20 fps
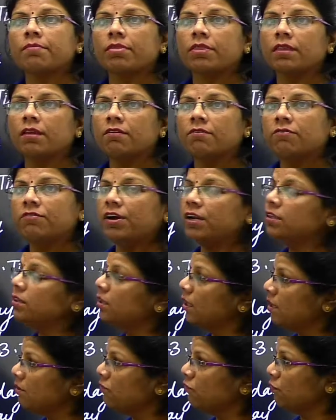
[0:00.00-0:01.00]
What
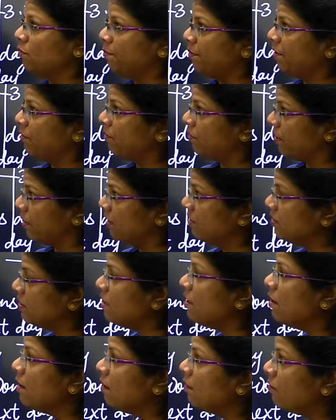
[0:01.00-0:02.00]
should be
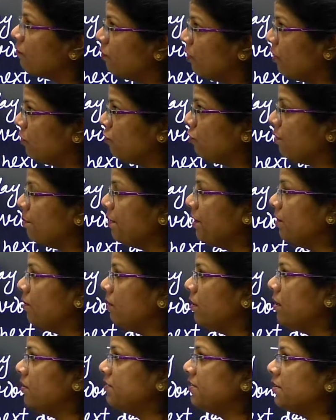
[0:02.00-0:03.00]

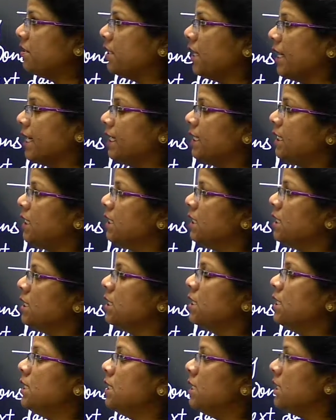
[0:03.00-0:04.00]
noticed? That
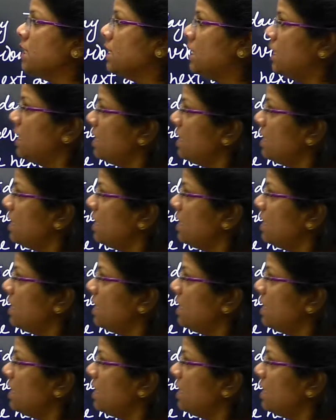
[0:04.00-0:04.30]
these